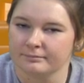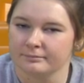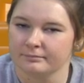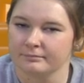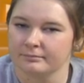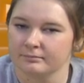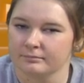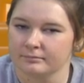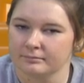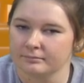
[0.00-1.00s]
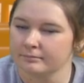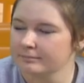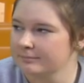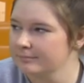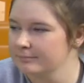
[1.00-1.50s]

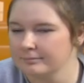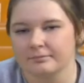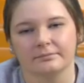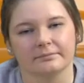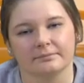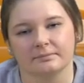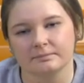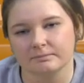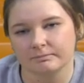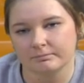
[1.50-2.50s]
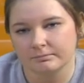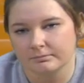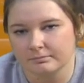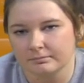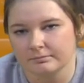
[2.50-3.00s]

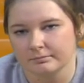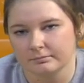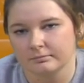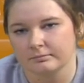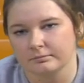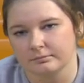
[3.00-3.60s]
[no speech]